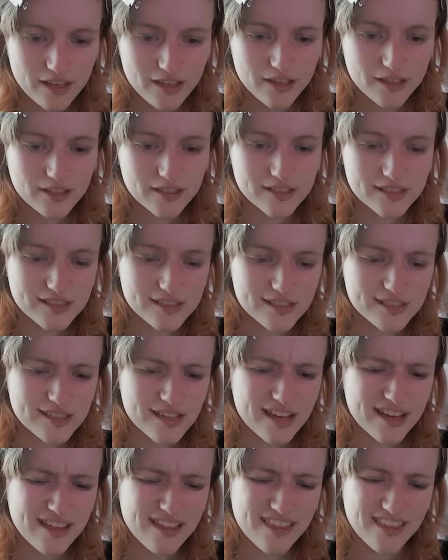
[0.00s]
because
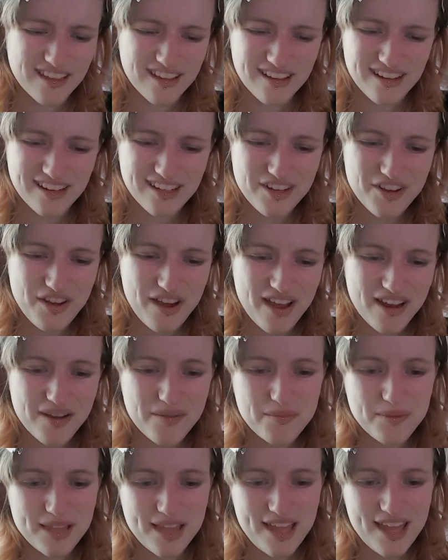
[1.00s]
I think I know how to
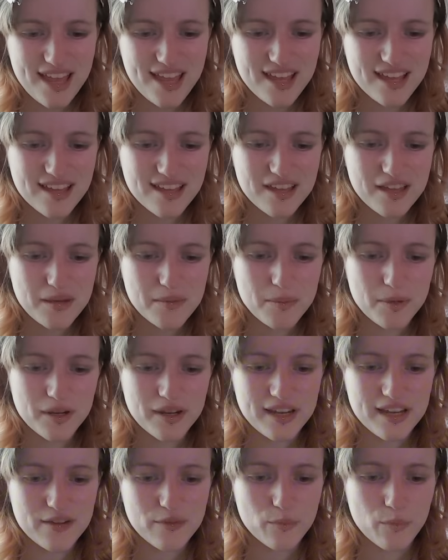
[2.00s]
play, but
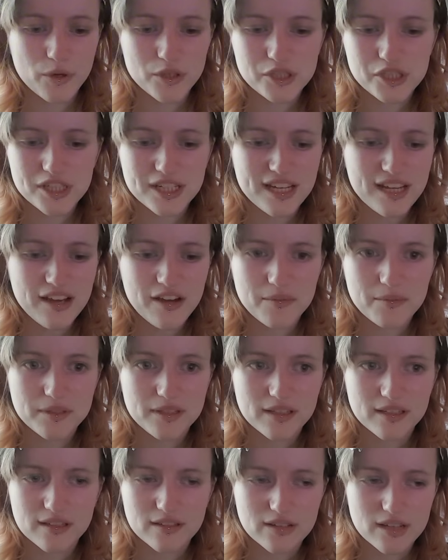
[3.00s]
watching it I'll be
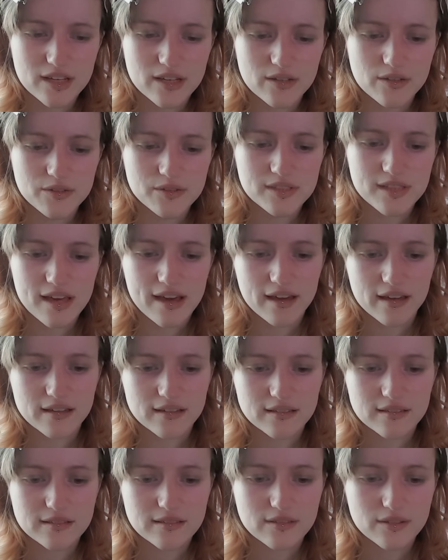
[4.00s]
like, okay, who's that?
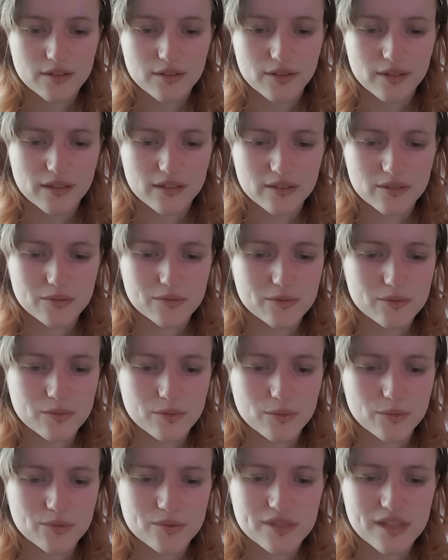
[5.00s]
Okay,
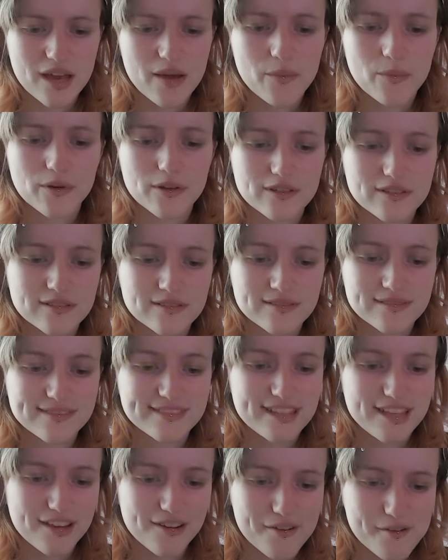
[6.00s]
who is that one?
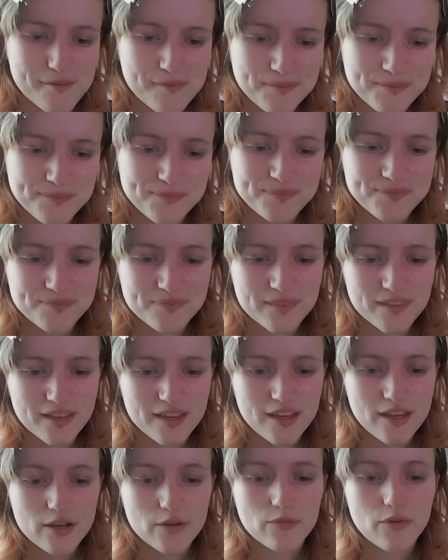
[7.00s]
You know?
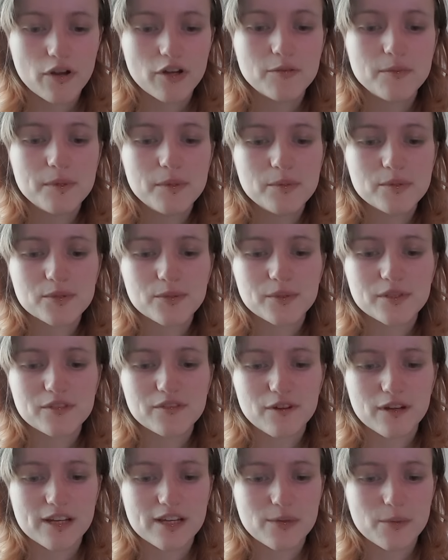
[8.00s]
Rugby was always
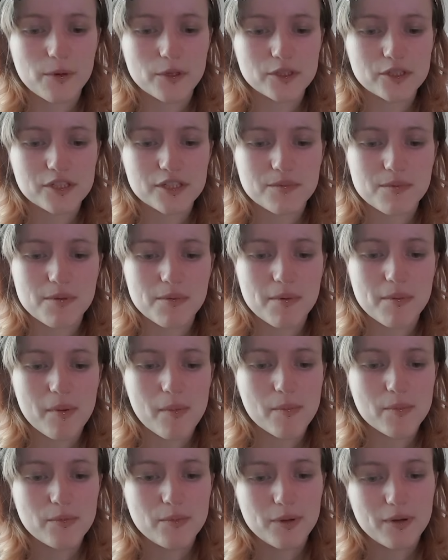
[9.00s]
funny to watch because me and my mum
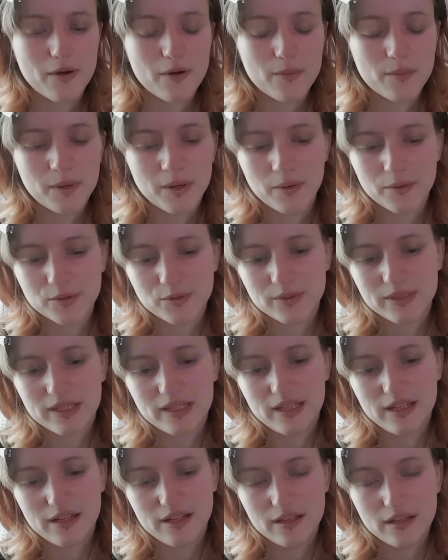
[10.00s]
would put it on when I was
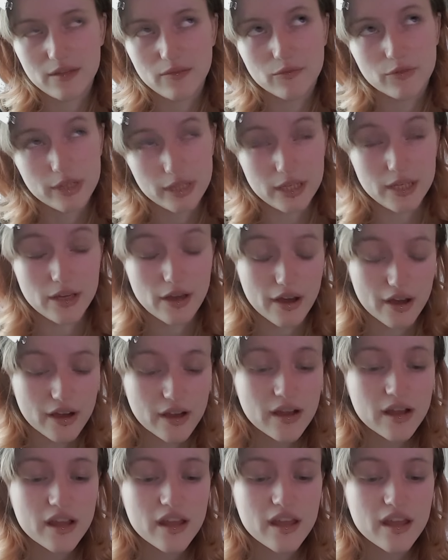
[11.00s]
really young,